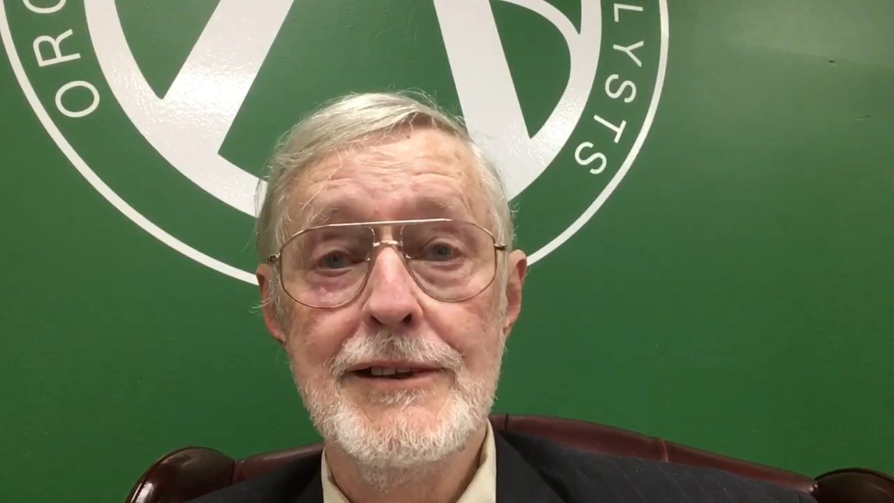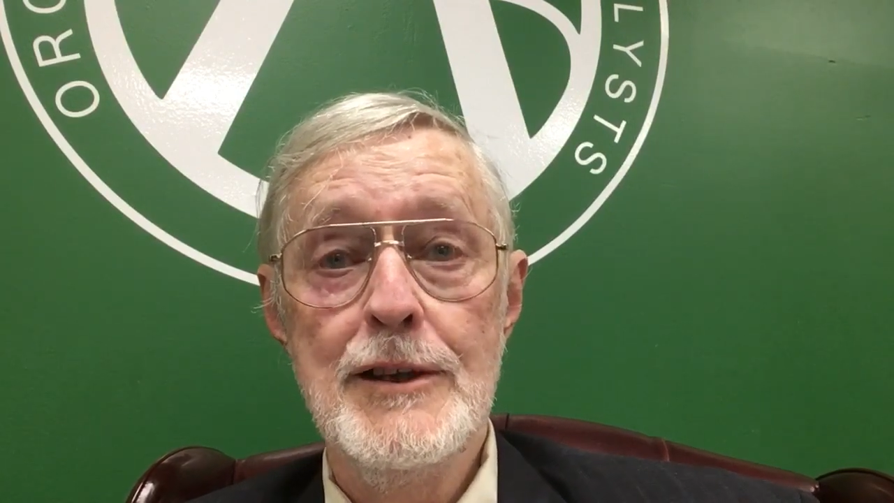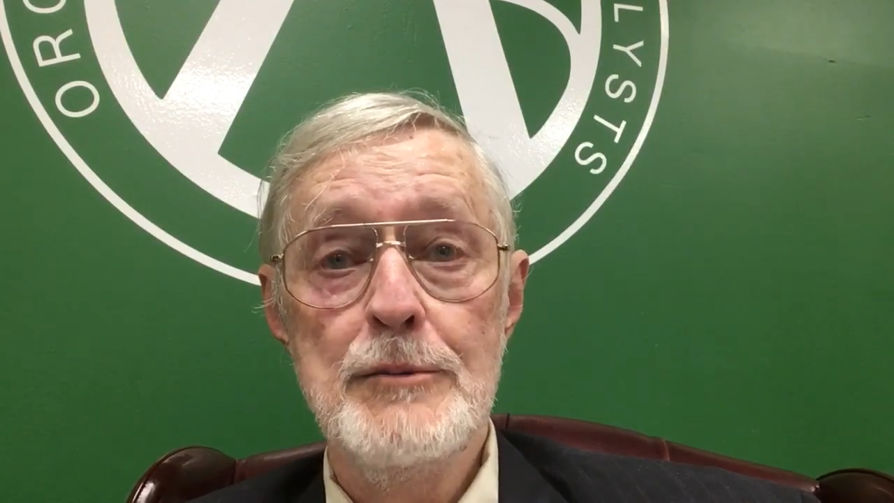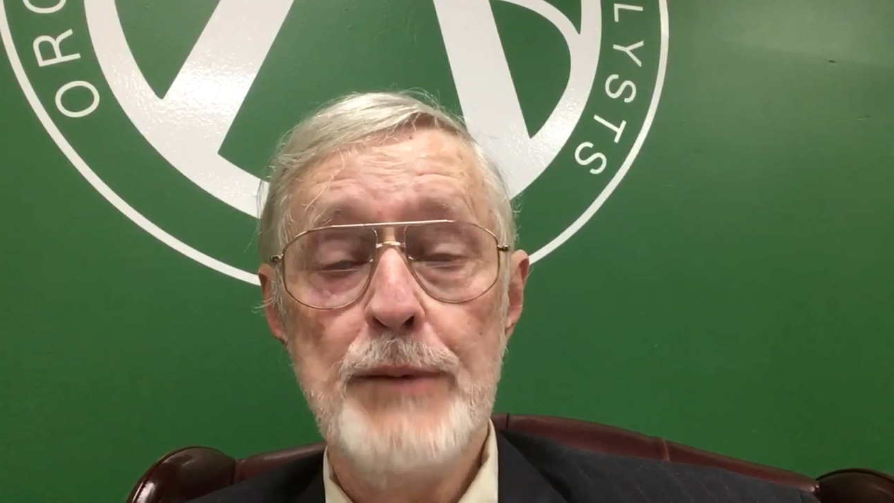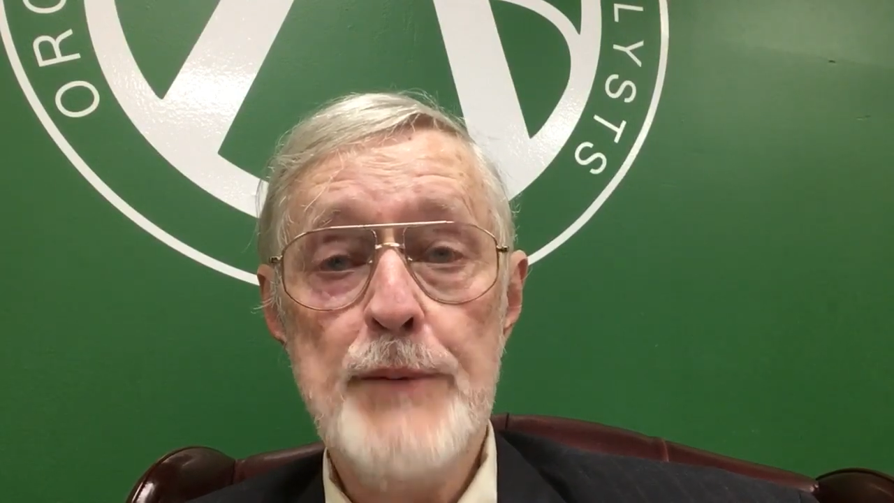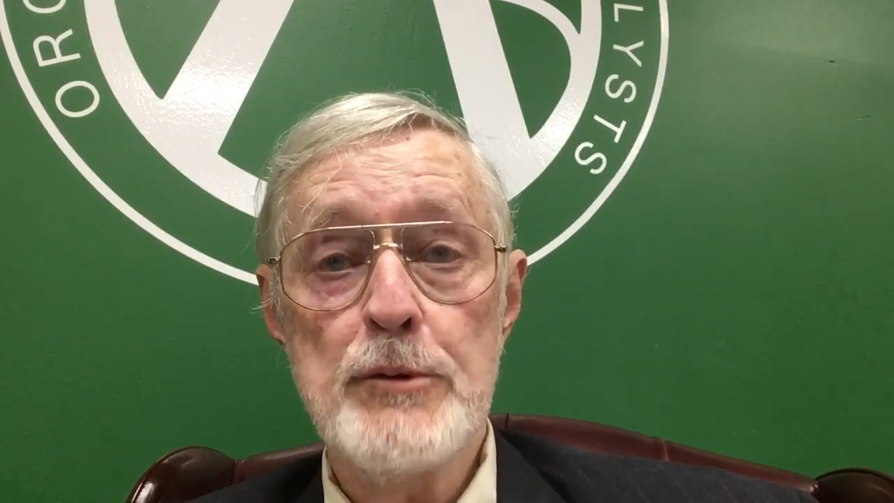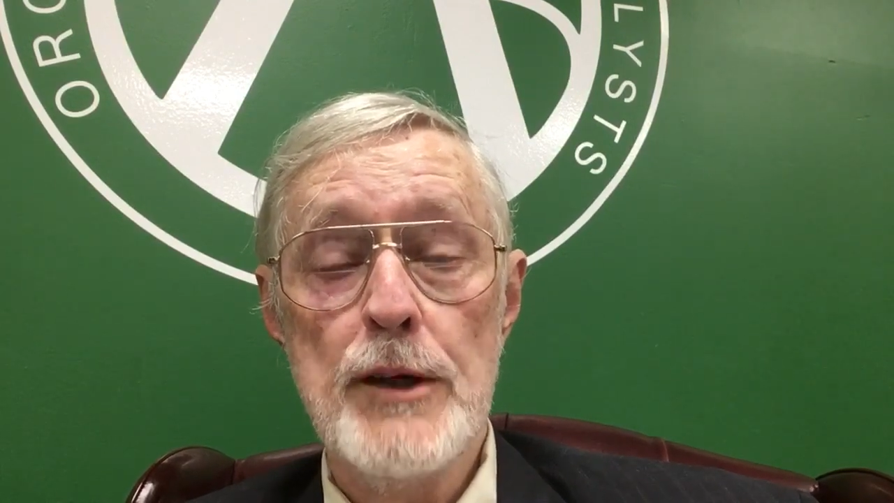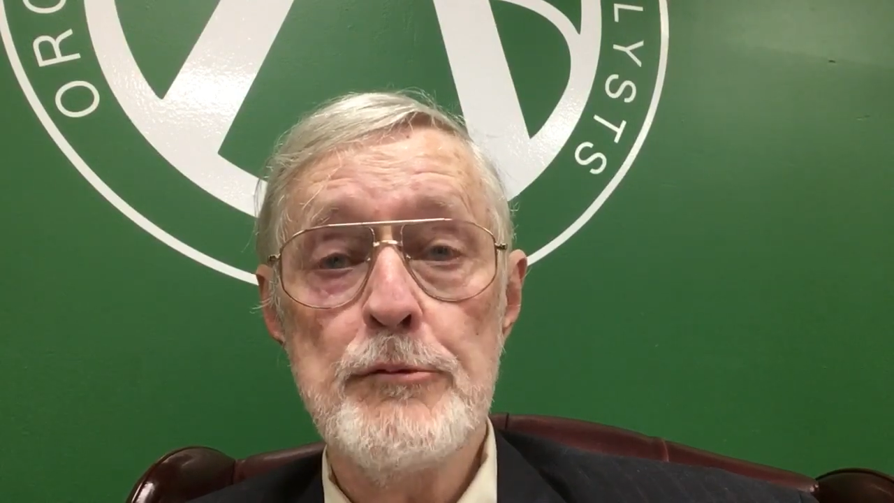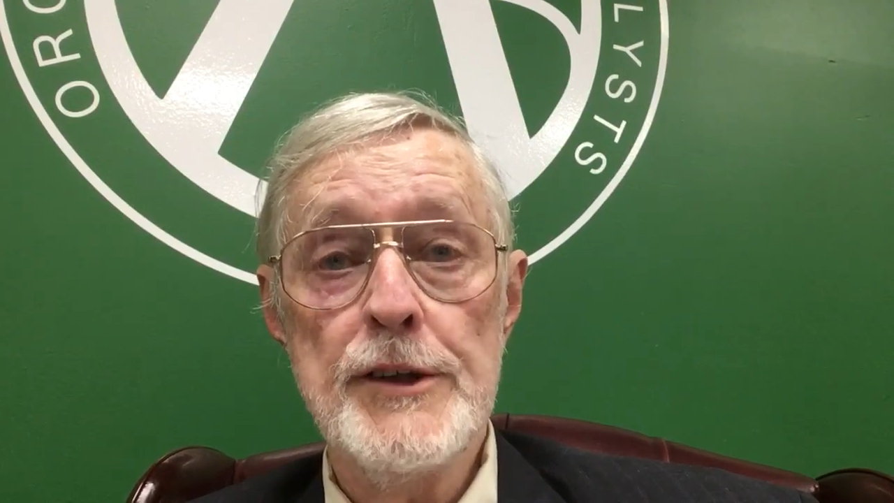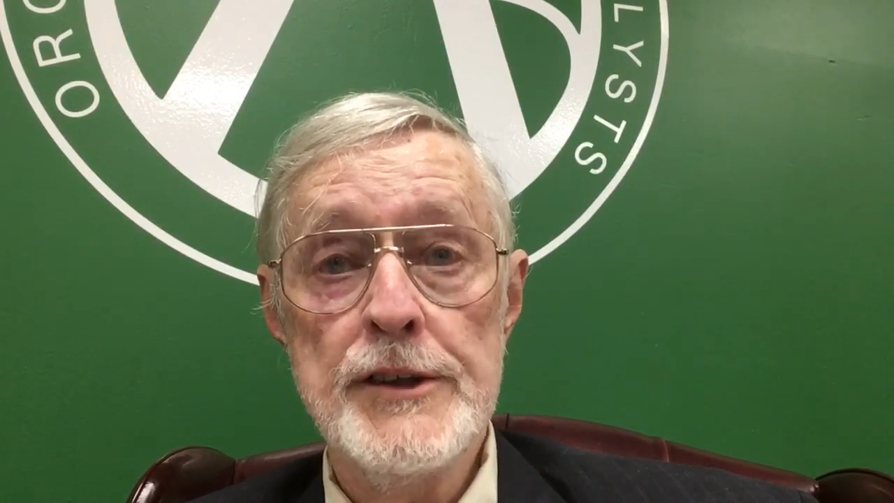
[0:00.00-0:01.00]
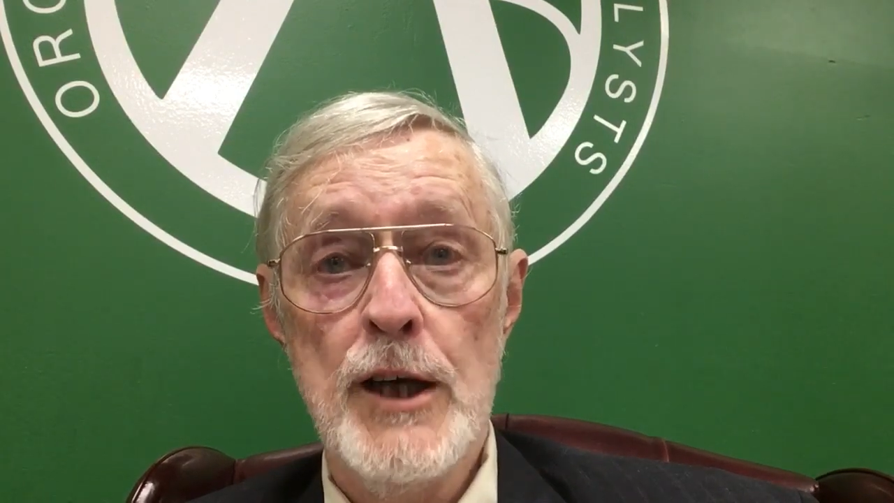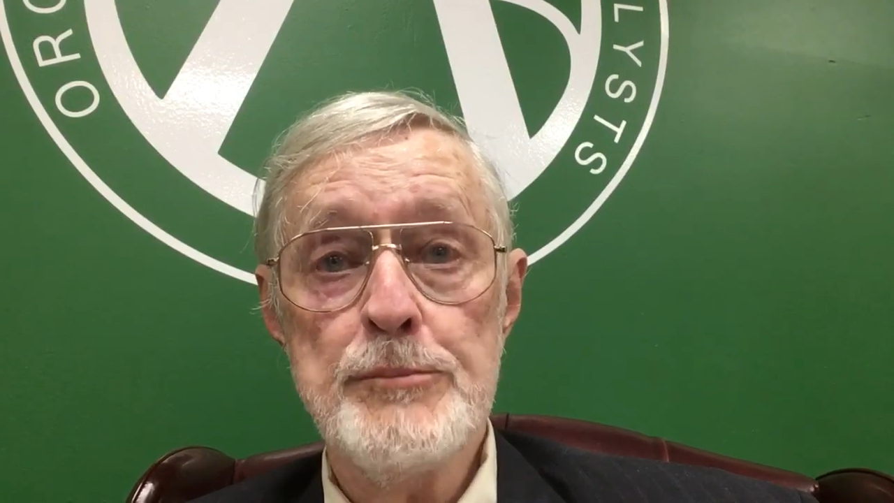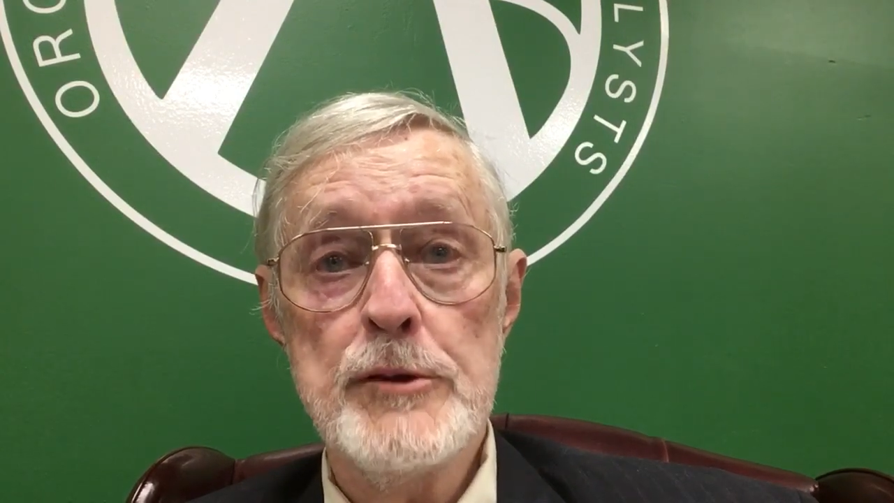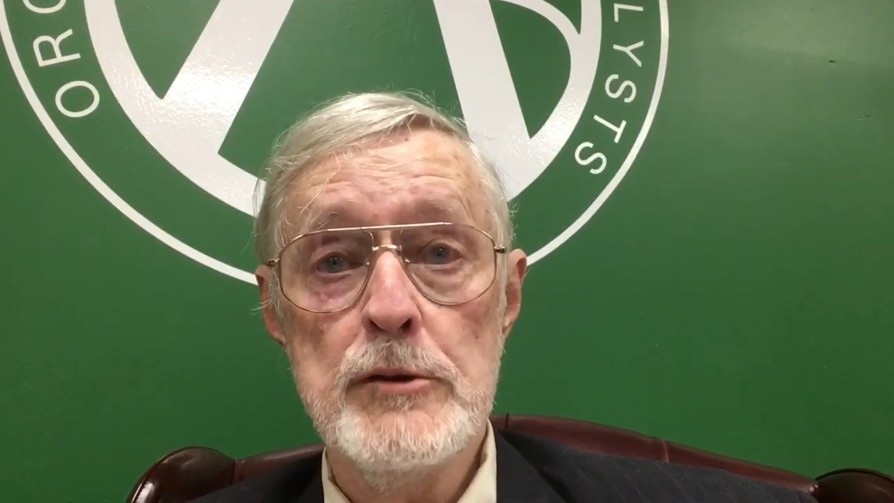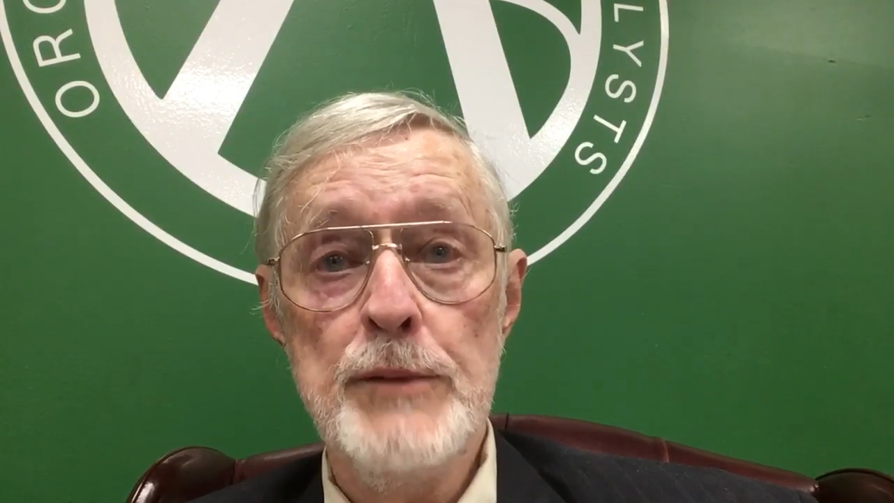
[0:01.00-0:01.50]
paper I've written
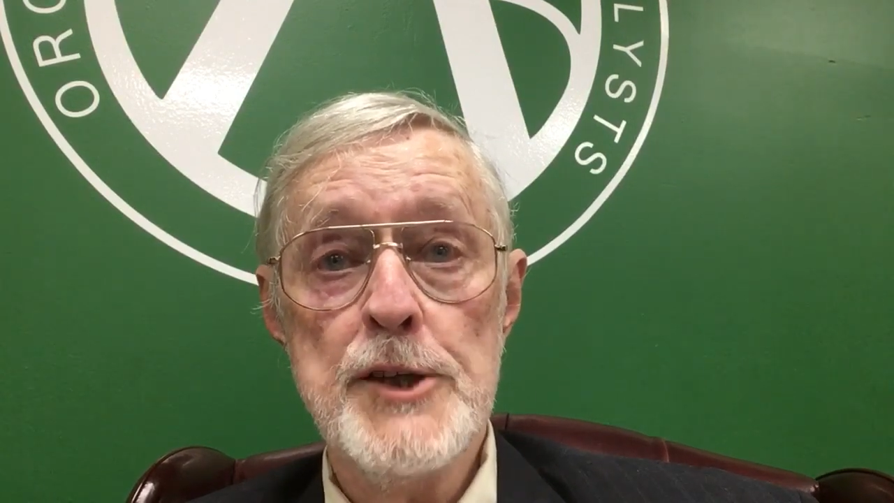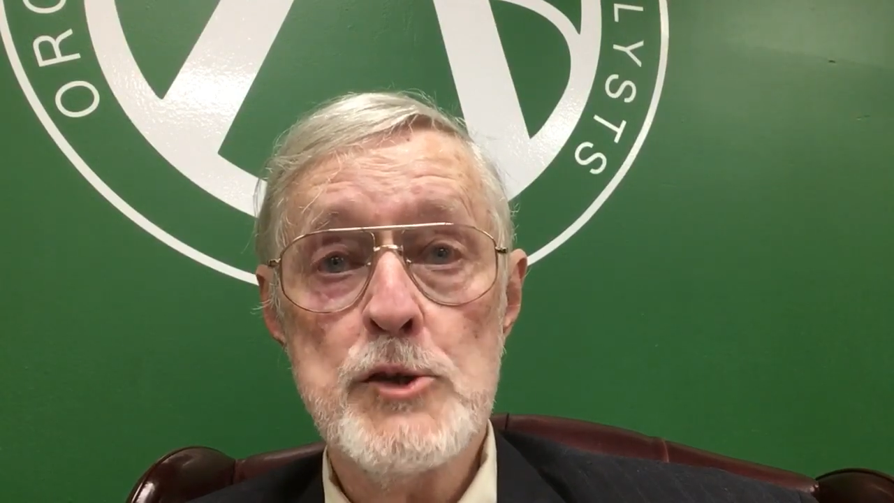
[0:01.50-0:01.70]
up to make